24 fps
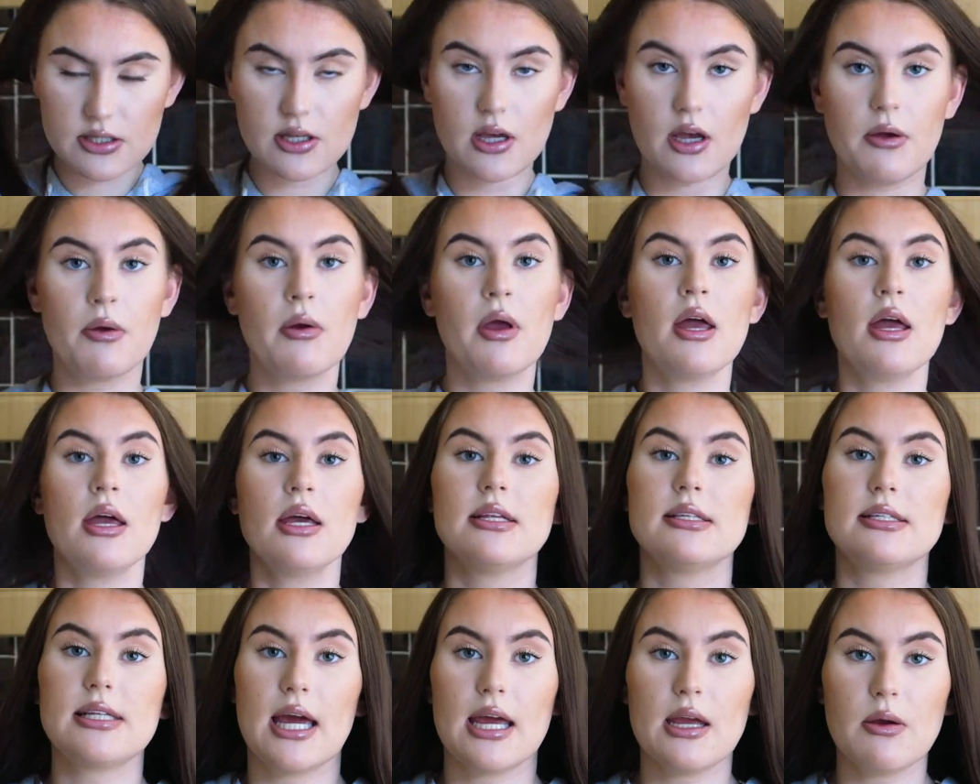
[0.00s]
So
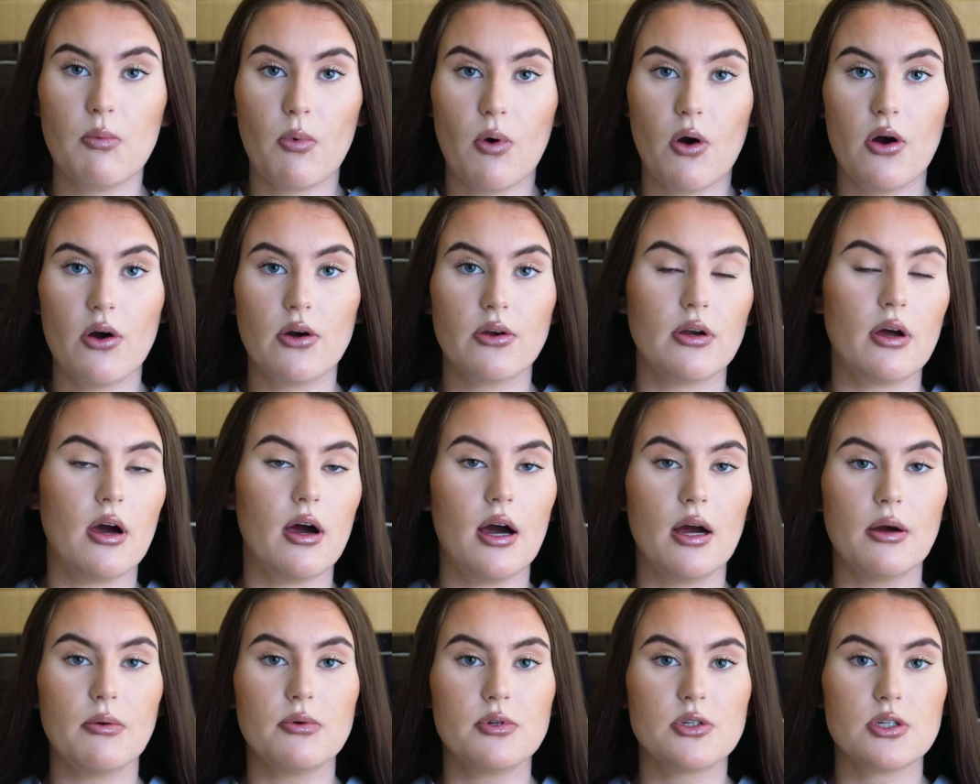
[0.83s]
day 1,
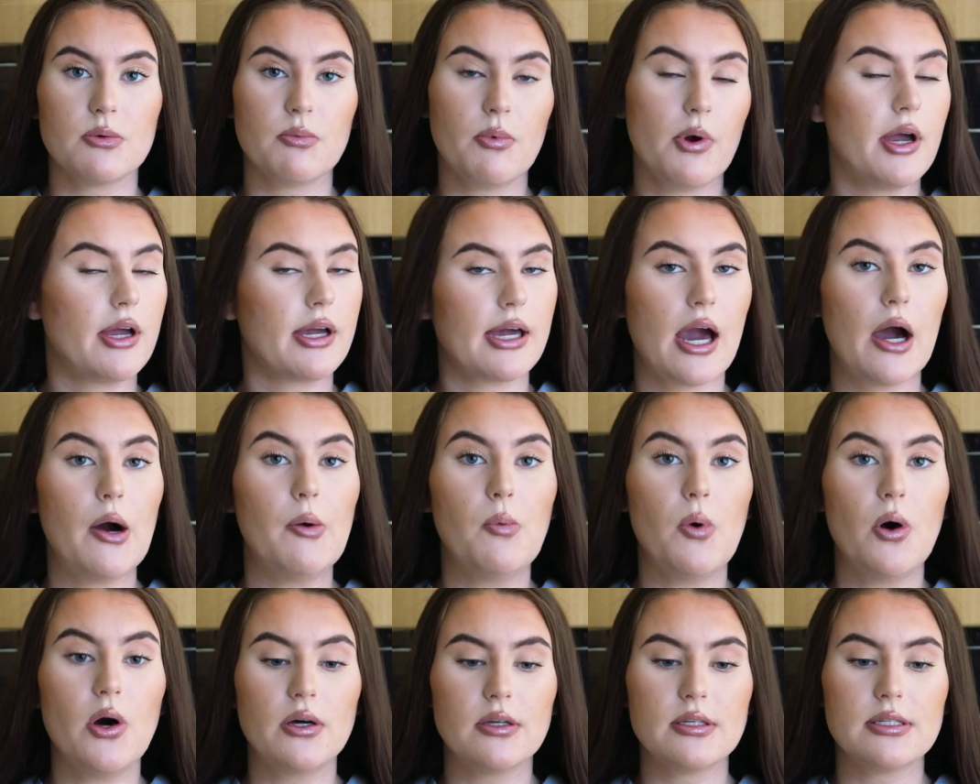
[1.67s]
I will do
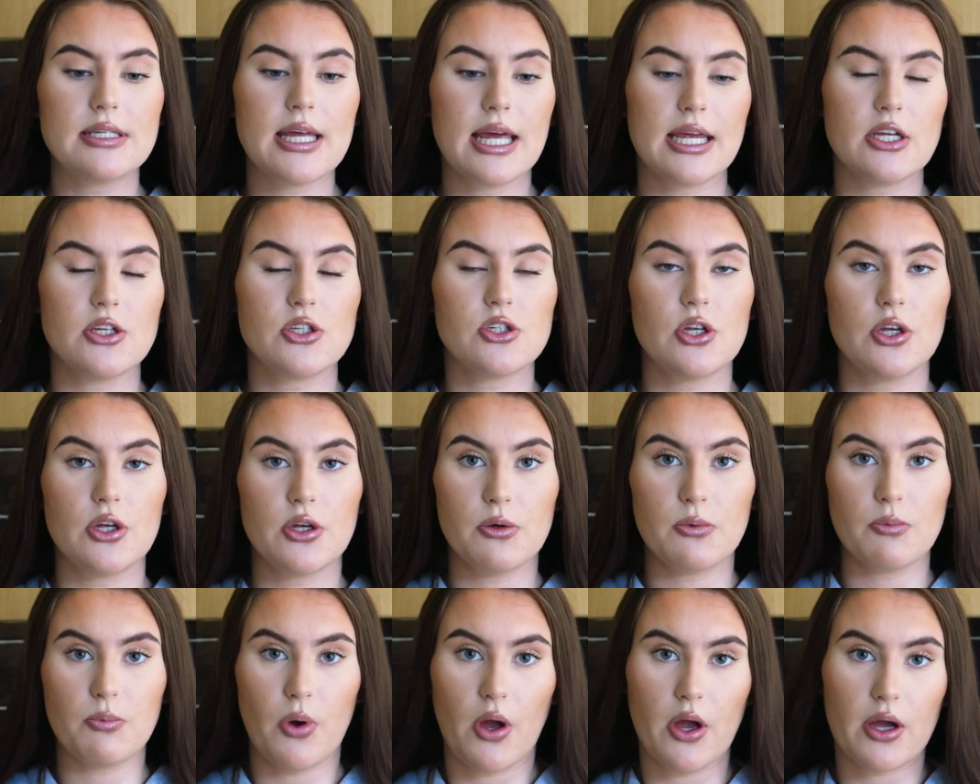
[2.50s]
workout 1, day
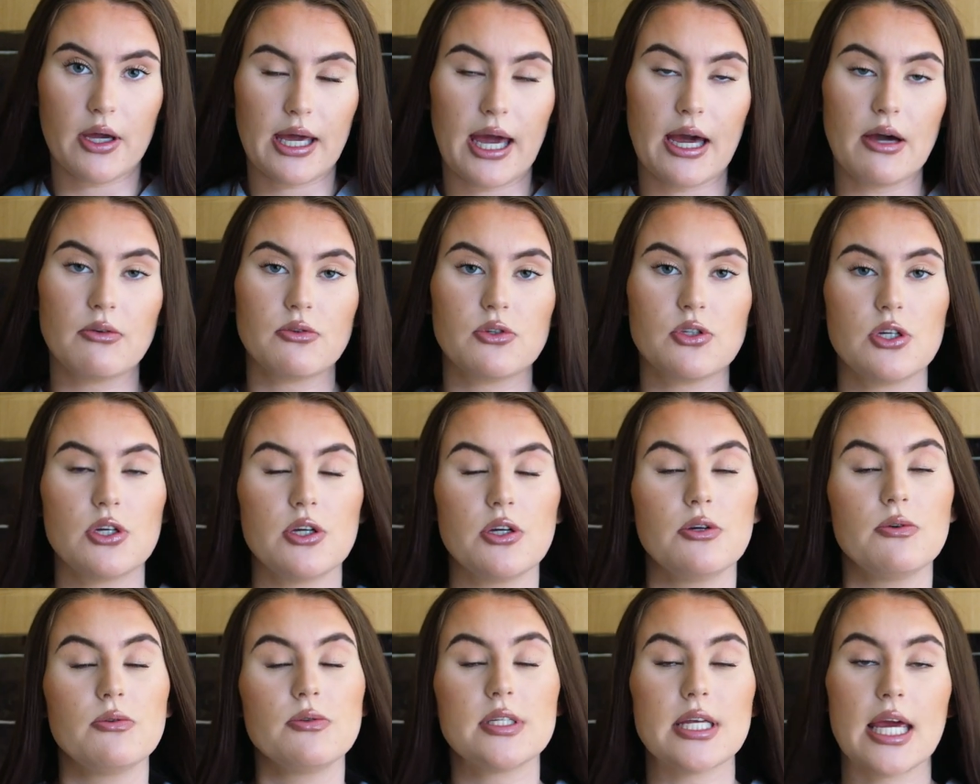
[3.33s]
2, workout
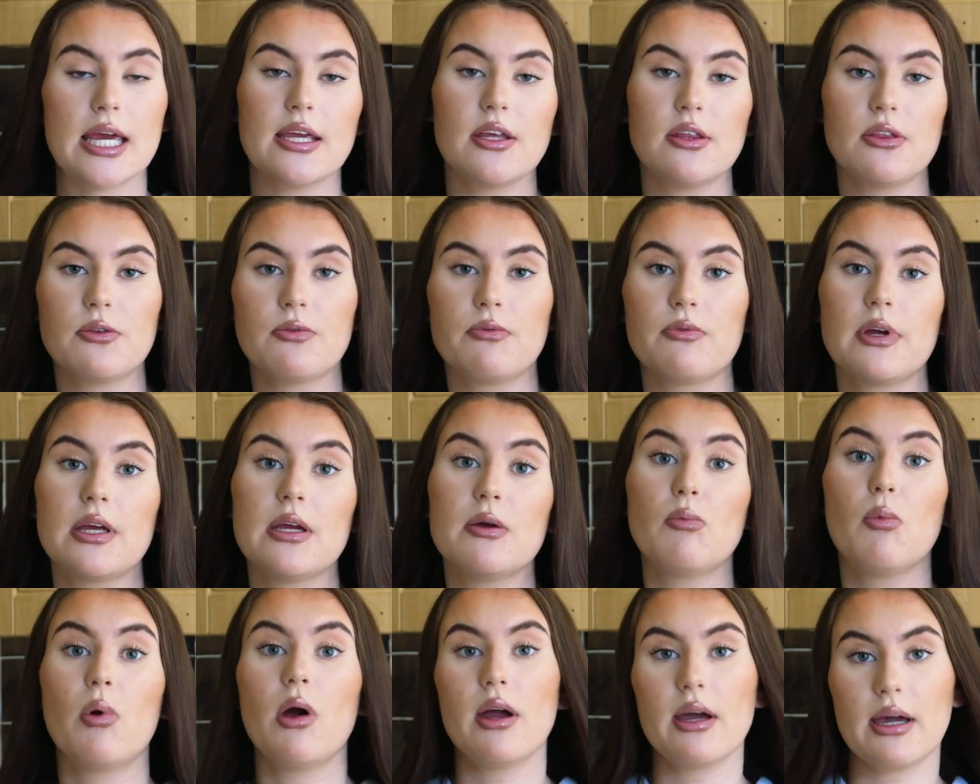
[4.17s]
2, day
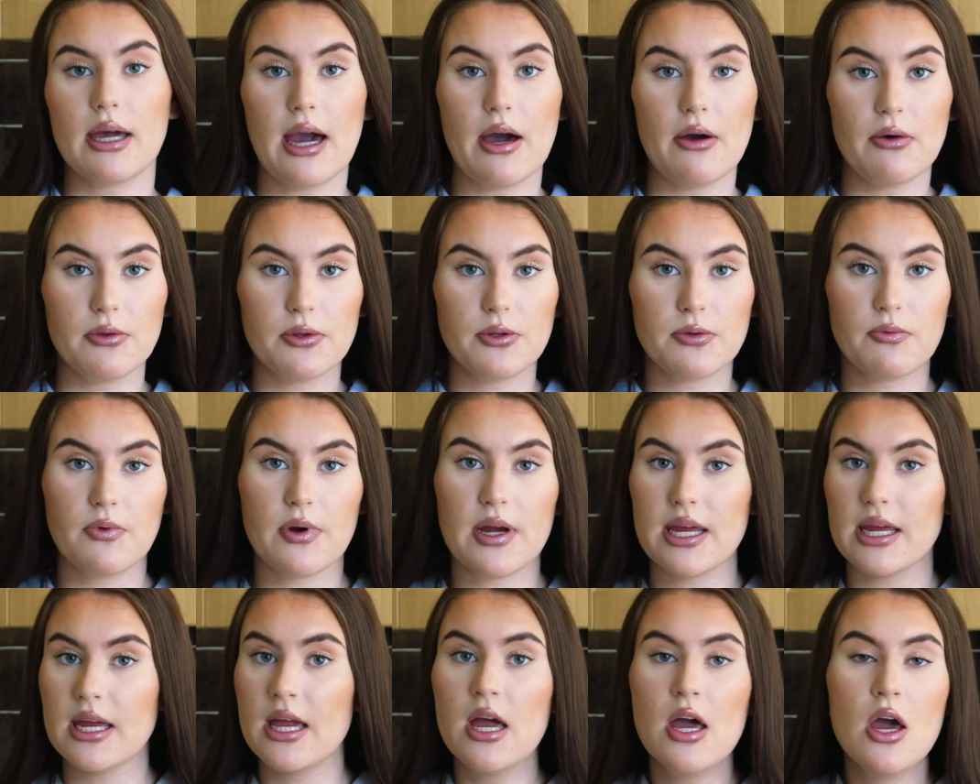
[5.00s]
3, workout
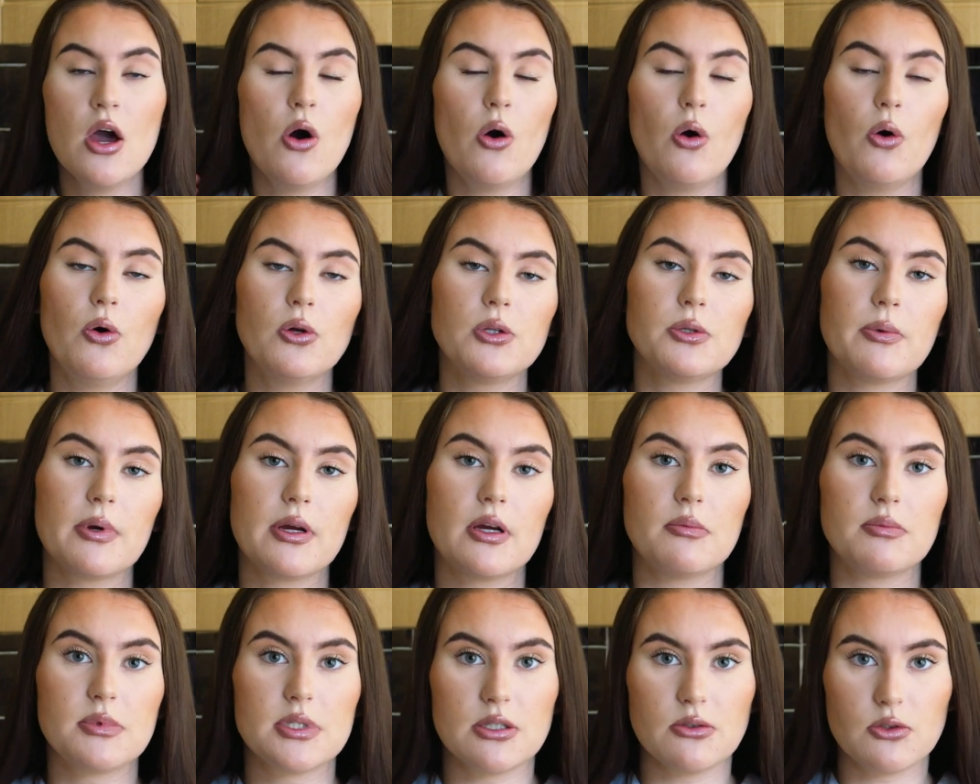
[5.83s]
3, all the
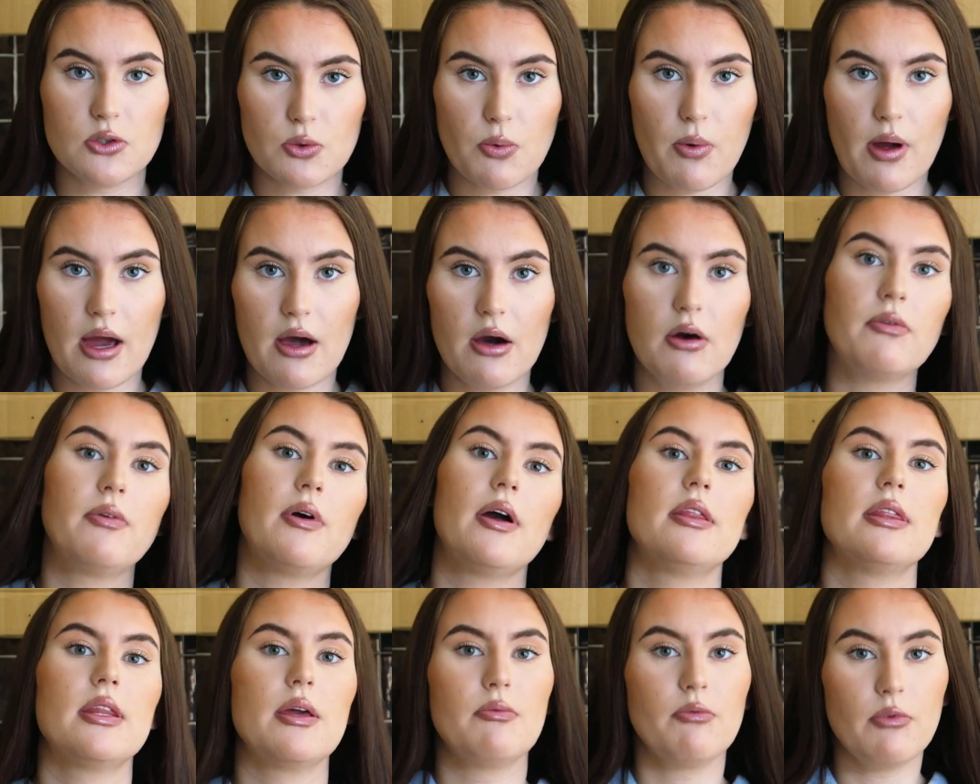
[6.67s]
way up till 12,
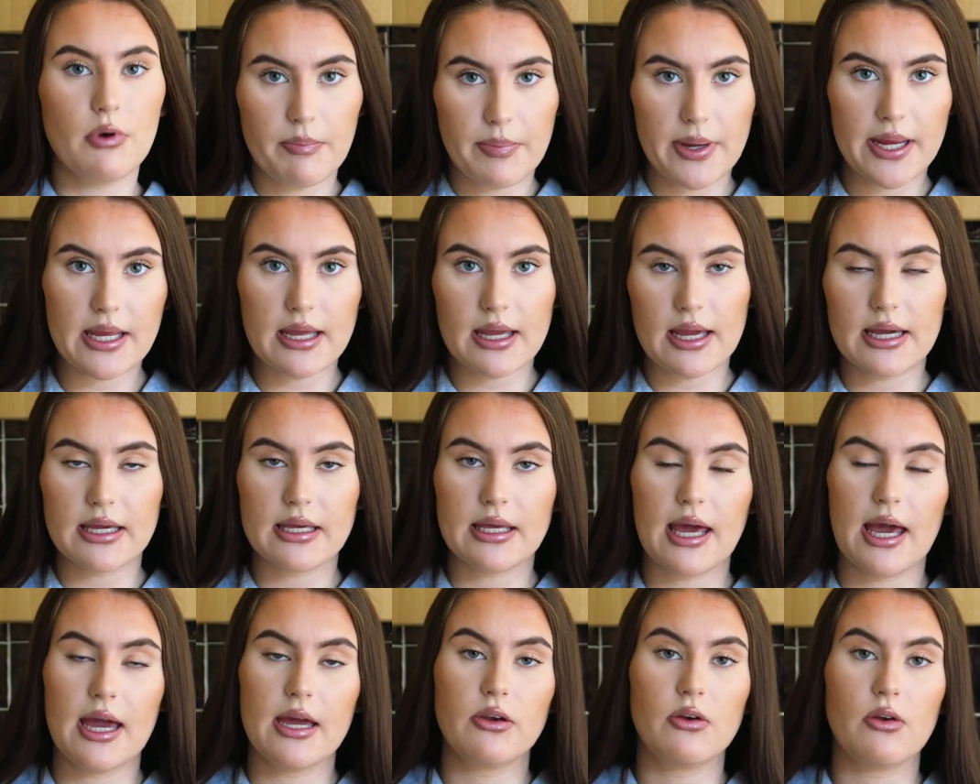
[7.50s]
and then repeat
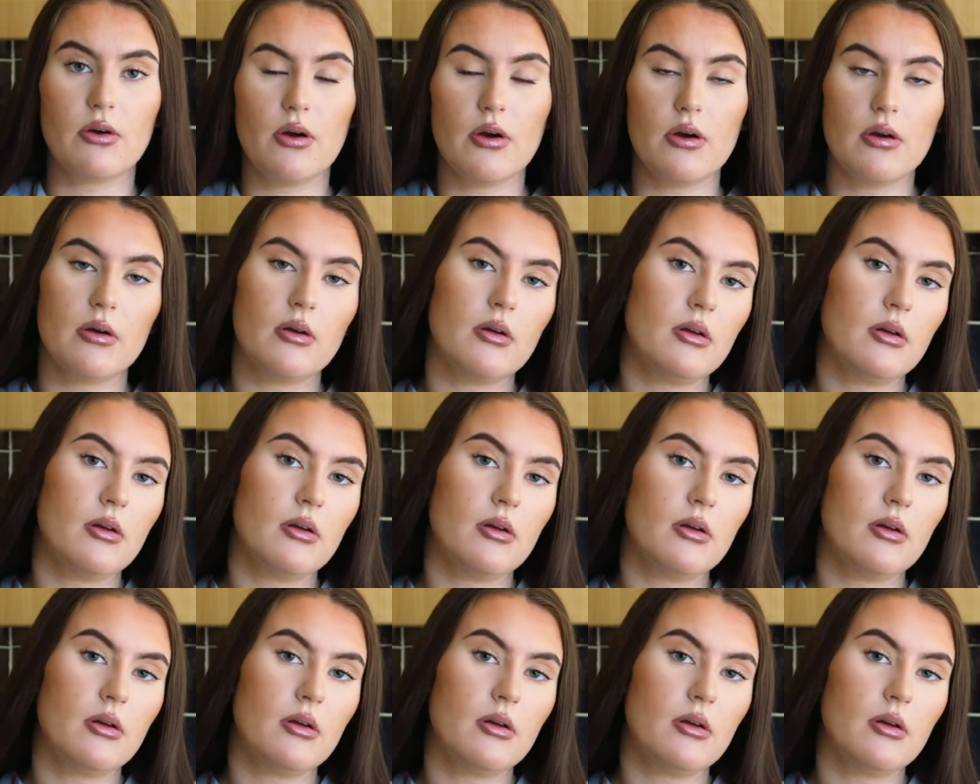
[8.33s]
again